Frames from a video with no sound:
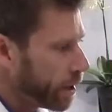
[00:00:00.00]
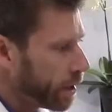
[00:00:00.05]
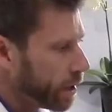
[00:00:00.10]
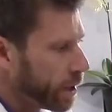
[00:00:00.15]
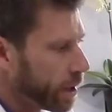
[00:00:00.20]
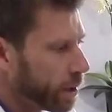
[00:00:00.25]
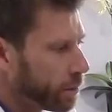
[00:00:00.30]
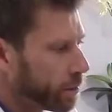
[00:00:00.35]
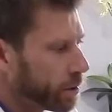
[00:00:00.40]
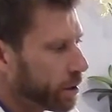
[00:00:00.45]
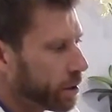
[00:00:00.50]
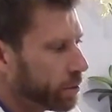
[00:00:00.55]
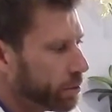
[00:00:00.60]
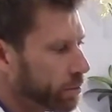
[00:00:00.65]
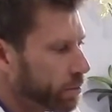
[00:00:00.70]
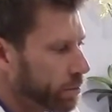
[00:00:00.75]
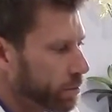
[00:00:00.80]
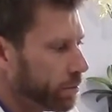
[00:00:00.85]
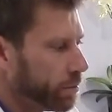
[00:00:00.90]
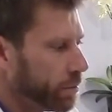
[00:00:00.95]
And I'm going
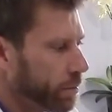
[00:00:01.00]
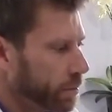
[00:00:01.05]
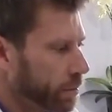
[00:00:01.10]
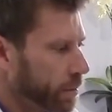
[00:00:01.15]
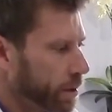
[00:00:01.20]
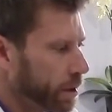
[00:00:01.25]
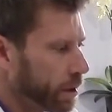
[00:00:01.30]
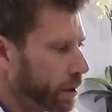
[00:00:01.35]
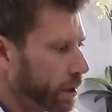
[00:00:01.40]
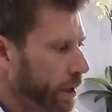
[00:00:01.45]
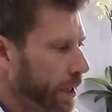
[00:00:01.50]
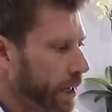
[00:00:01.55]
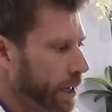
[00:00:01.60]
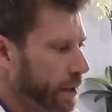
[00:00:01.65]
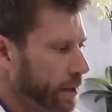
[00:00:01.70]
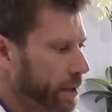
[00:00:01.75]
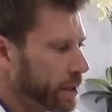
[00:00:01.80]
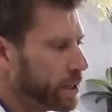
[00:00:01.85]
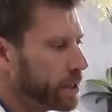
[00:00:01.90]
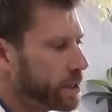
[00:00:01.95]
to
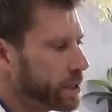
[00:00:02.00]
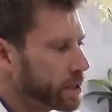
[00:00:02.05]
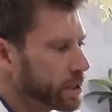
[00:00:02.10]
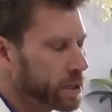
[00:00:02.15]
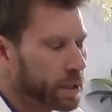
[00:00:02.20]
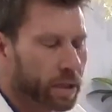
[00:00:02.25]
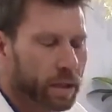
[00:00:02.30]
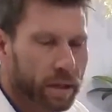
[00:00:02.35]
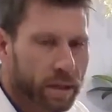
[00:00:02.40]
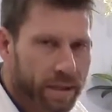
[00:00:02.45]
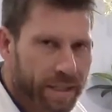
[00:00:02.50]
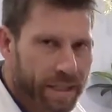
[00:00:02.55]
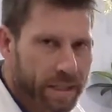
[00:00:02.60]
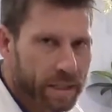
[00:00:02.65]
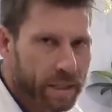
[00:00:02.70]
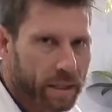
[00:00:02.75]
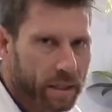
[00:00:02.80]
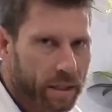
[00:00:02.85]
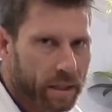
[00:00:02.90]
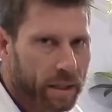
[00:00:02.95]
lay these
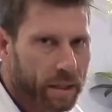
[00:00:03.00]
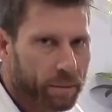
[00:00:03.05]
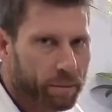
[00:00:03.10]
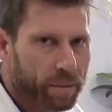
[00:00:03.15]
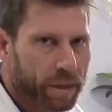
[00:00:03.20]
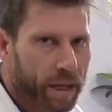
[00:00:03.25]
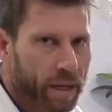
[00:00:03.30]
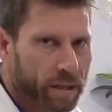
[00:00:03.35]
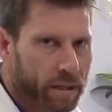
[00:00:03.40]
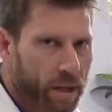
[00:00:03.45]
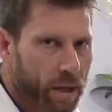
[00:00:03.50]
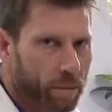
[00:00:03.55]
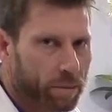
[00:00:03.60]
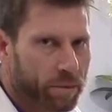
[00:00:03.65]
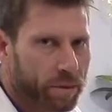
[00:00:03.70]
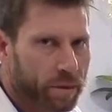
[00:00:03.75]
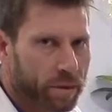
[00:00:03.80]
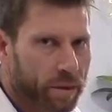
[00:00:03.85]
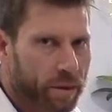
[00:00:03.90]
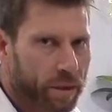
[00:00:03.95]
existing implants
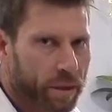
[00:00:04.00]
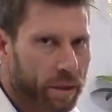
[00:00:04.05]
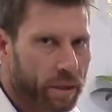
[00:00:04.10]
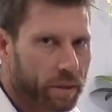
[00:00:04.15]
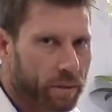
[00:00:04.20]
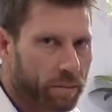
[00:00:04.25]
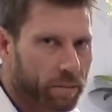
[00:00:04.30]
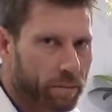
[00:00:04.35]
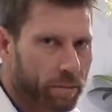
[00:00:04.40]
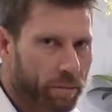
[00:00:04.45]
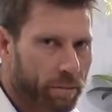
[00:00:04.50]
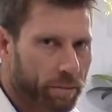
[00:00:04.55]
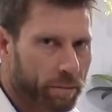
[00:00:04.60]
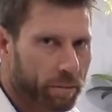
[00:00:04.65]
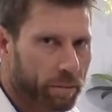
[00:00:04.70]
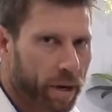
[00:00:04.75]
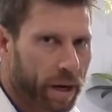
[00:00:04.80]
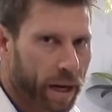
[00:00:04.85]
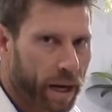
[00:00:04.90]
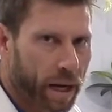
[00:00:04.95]
up to the
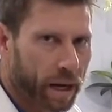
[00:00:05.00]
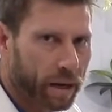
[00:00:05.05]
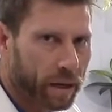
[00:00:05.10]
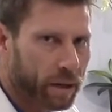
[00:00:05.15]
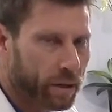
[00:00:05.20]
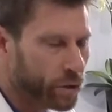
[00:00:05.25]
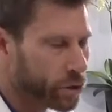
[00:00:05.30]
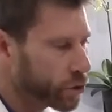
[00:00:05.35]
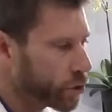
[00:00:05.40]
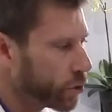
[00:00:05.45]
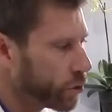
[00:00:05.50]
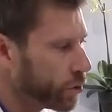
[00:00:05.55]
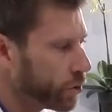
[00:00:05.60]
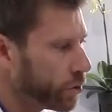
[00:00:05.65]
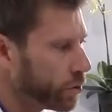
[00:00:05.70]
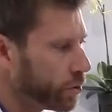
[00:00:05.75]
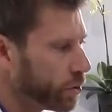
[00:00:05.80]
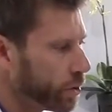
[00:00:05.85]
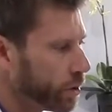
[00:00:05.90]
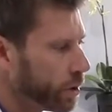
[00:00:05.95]
buttock and show
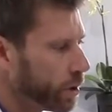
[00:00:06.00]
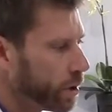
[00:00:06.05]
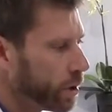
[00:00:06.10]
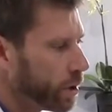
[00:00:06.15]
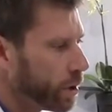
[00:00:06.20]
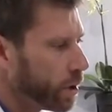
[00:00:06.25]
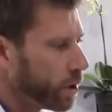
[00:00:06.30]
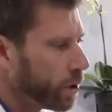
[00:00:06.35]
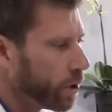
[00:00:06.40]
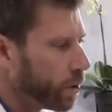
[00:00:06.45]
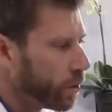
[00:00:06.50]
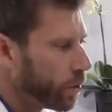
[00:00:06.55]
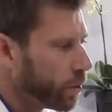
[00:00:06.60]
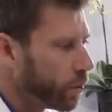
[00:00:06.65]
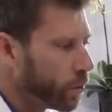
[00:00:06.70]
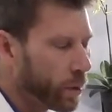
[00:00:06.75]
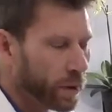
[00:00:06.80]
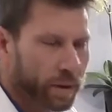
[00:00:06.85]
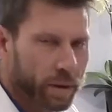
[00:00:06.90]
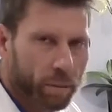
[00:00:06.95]
you
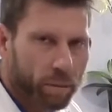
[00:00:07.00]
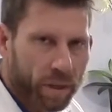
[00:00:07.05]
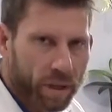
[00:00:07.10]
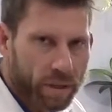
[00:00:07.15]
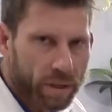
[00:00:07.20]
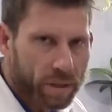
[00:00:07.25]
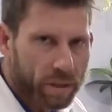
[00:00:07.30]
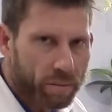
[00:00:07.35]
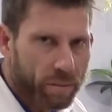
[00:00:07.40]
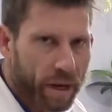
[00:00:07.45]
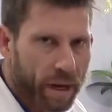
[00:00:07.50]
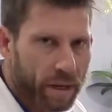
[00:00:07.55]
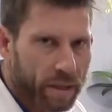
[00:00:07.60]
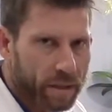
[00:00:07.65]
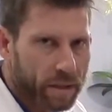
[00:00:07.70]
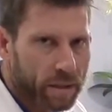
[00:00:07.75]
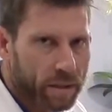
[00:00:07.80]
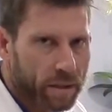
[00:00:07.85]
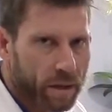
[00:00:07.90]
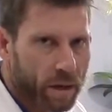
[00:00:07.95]
what the pluses and
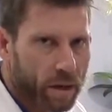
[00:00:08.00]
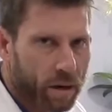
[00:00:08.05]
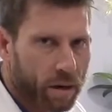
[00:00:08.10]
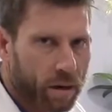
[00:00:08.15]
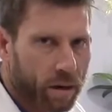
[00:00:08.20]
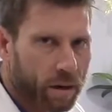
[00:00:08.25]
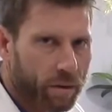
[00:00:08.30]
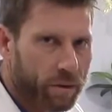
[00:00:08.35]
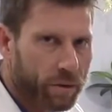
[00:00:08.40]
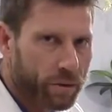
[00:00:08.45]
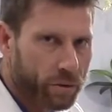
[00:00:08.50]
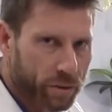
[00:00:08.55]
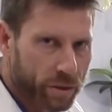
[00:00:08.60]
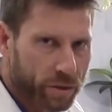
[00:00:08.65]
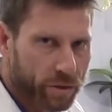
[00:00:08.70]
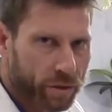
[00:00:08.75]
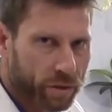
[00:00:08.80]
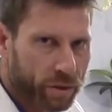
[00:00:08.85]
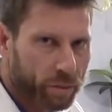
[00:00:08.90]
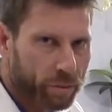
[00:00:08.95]
minuses are of the
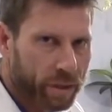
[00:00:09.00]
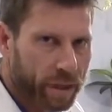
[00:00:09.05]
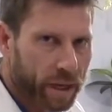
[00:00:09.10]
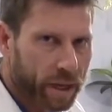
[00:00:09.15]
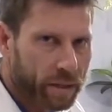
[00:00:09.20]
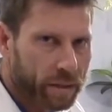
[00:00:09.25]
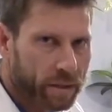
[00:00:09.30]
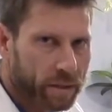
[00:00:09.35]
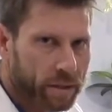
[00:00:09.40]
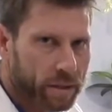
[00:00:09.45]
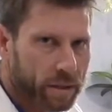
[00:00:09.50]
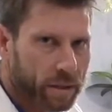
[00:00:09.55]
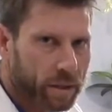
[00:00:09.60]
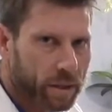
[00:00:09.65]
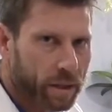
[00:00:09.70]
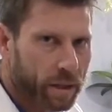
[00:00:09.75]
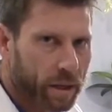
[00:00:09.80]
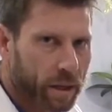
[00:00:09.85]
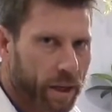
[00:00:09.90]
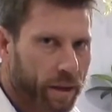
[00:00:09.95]
traditional implants
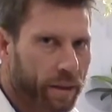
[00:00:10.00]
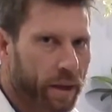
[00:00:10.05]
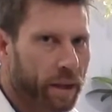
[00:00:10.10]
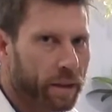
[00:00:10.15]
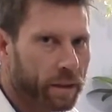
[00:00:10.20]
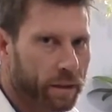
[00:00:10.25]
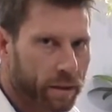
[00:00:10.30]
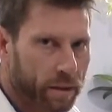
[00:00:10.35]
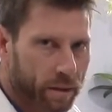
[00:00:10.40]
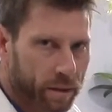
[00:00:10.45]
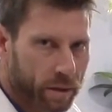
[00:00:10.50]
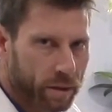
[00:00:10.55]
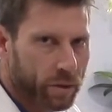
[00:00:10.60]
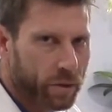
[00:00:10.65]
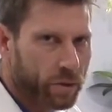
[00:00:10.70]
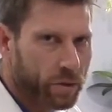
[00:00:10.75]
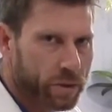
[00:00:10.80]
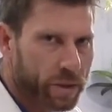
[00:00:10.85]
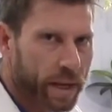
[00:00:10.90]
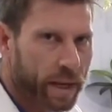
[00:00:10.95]
and then the
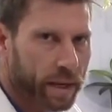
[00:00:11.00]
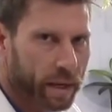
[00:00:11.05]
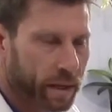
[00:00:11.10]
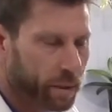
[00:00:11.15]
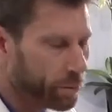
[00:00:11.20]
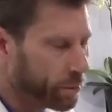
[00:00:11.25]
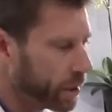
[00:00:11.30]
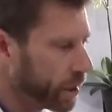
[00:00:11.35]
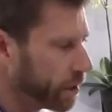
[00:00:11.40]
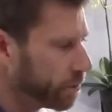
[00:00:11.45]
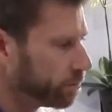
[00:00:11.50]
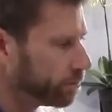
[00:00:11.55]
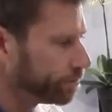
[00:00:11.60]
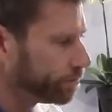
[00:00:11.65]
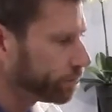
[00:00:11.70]
new Stanton implant.